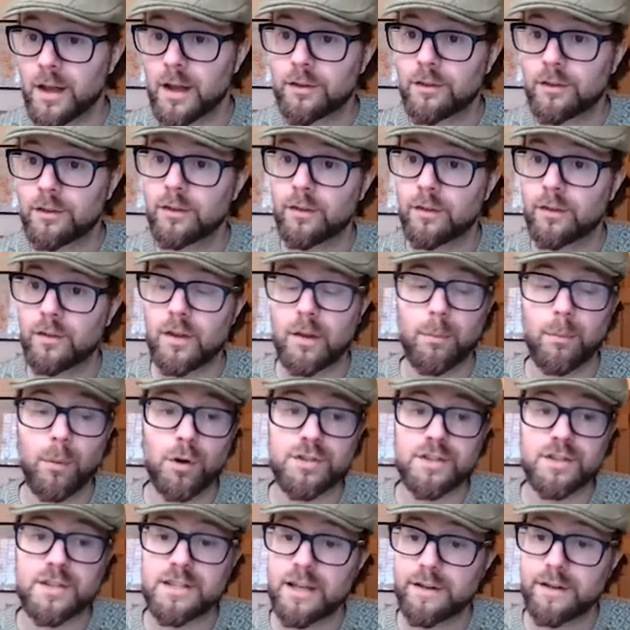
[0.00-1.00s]
it, the
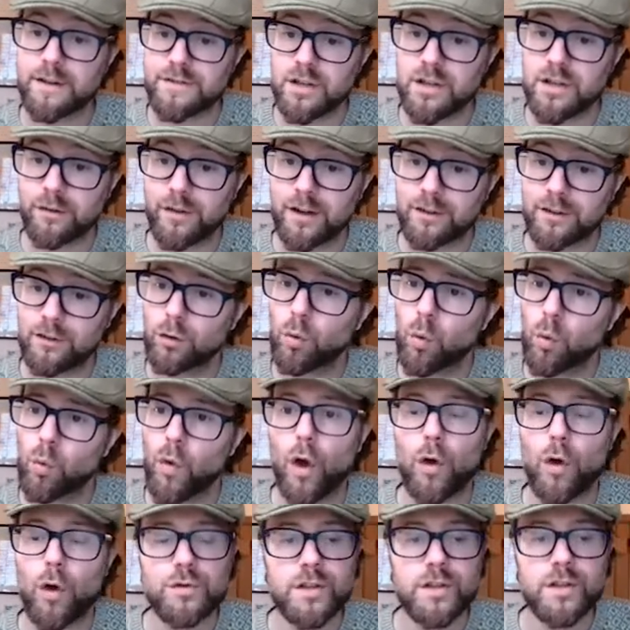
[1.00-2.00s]
positives of it, and all
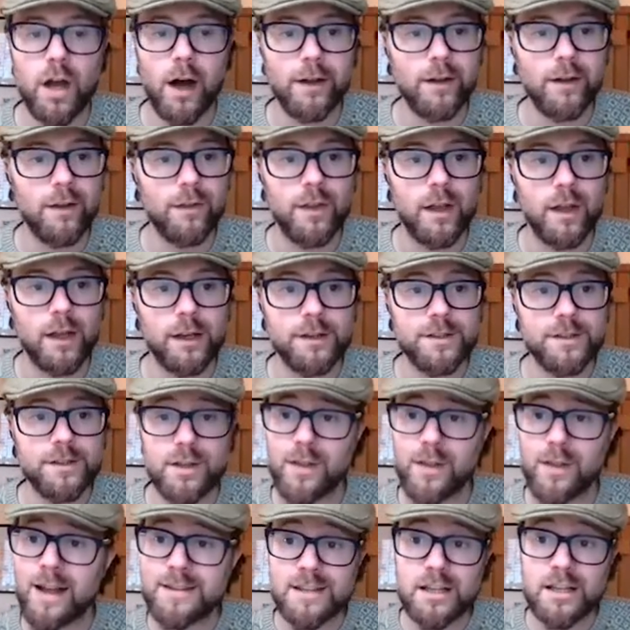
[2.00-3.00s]
those kind of things.
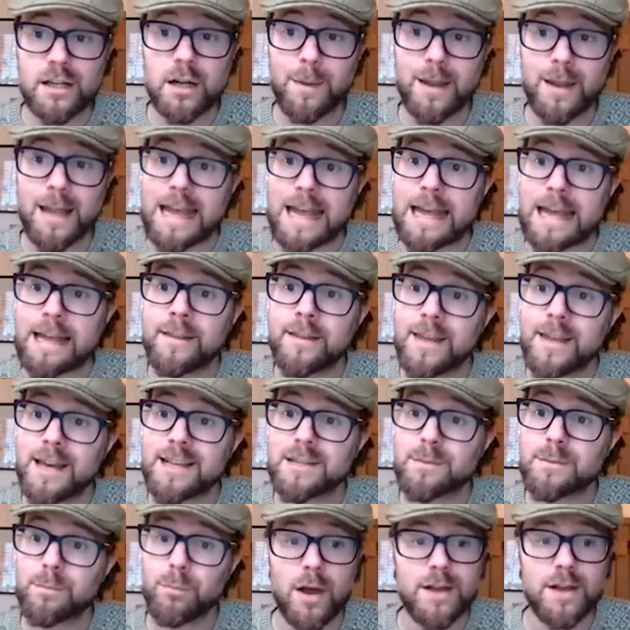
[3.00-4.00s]
So that's going to be in
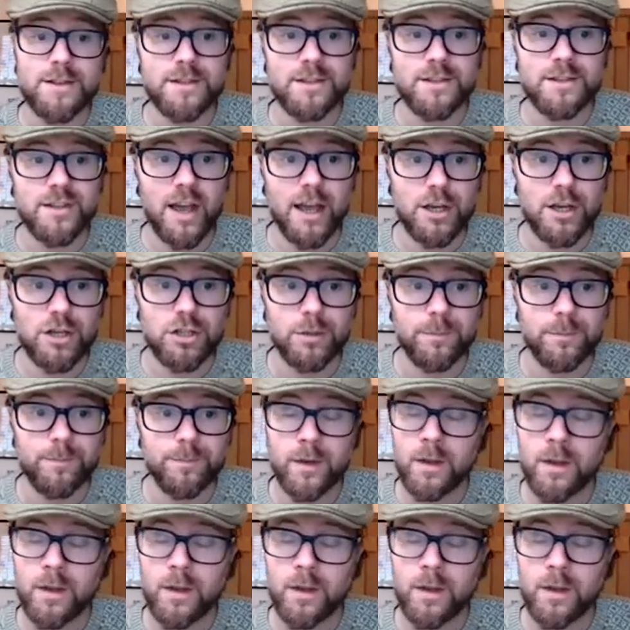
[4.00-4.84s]
this presentation.